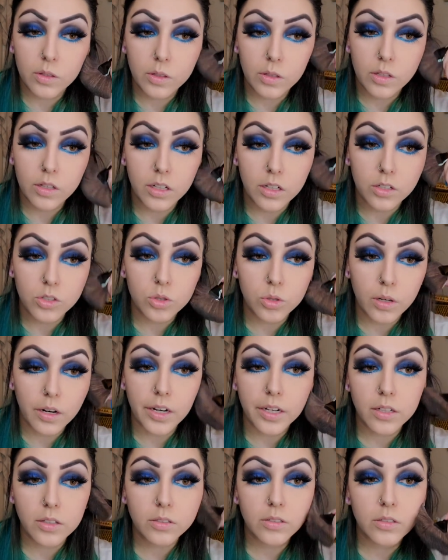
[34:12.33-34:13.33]
in a
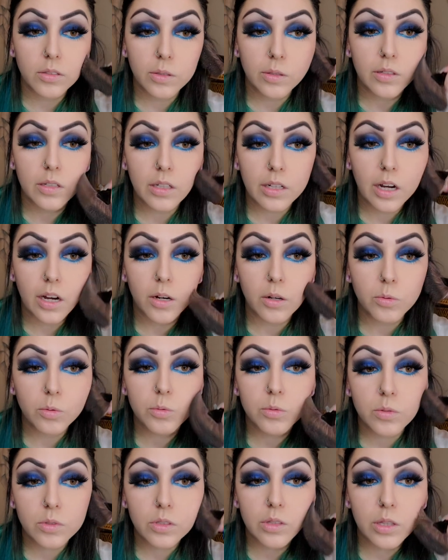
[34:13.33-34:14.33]
triangle going out
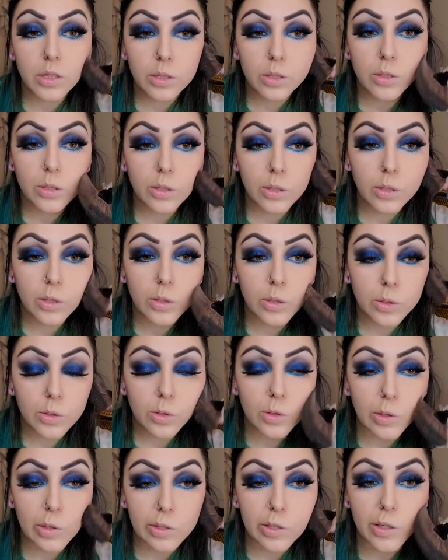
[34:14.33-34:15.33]
into
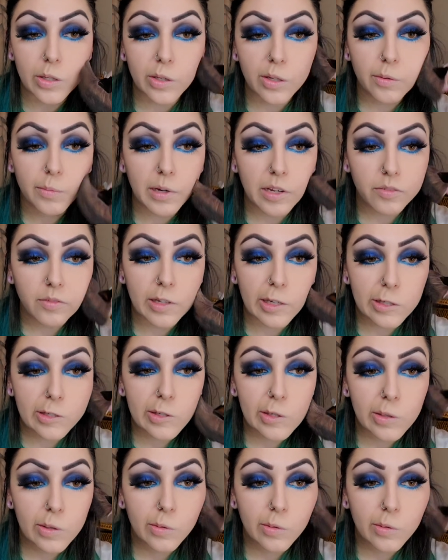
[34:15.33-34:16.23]
the center of my face.